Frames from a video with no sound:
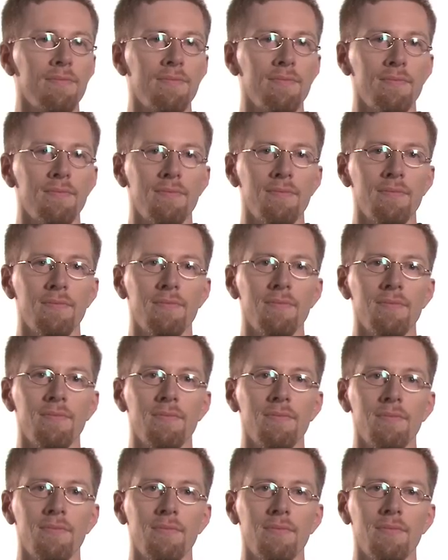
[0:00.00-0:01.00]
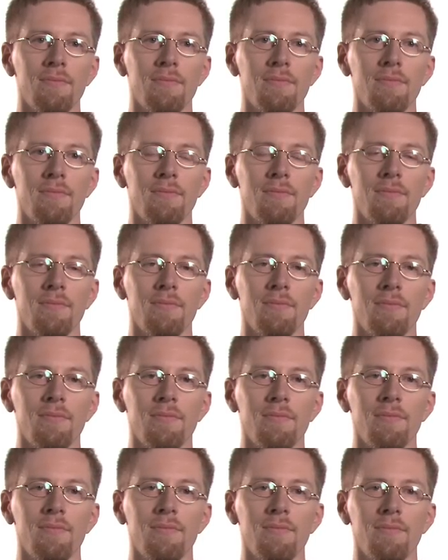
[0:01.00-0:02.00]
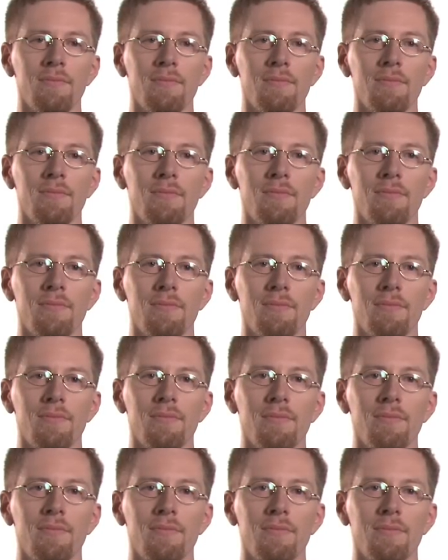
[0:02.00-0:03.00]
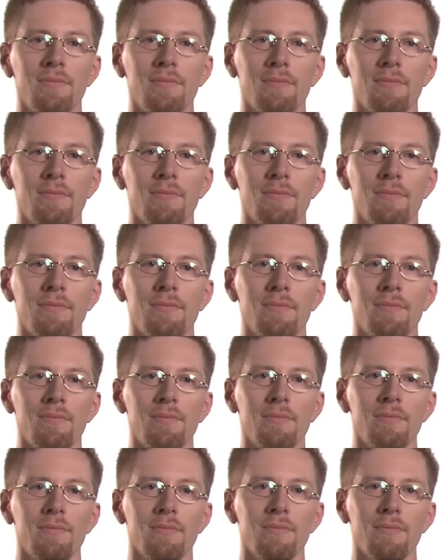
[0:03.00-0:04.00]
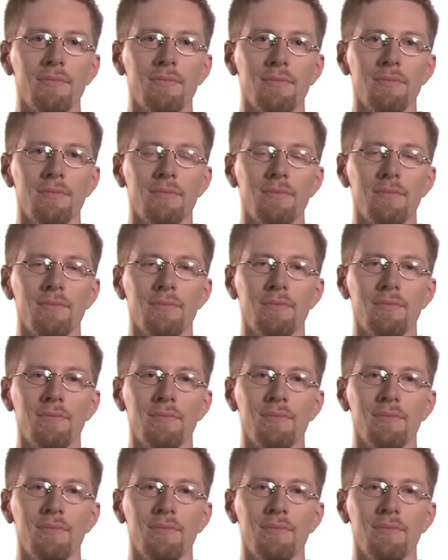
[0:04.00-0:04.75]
(silent)